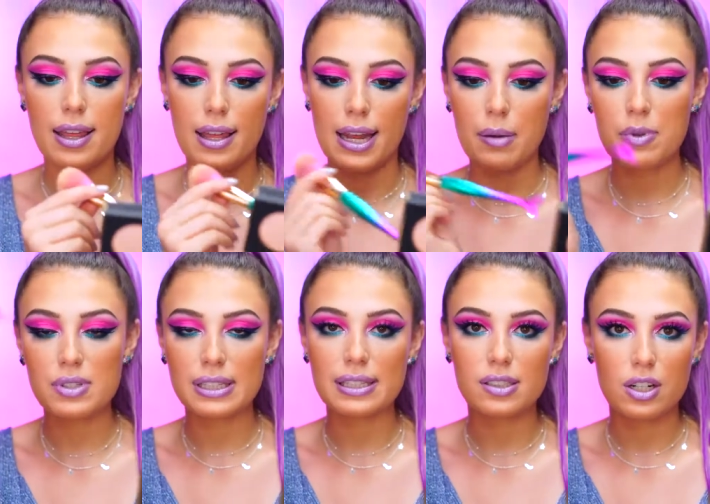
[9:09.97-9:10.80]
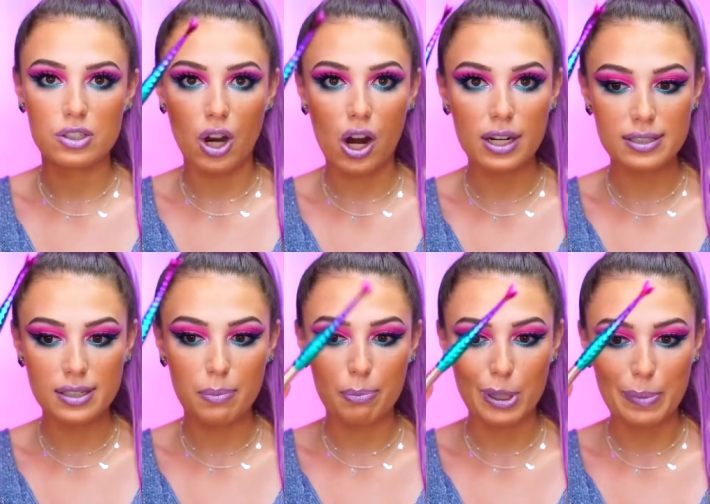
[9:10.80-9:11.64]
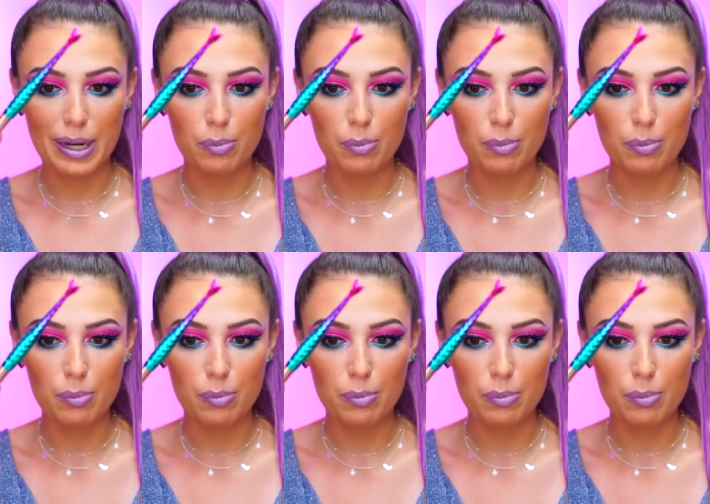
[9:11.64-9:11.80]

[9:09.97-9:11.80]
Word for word: and I'm using this on a Tarte Mermaid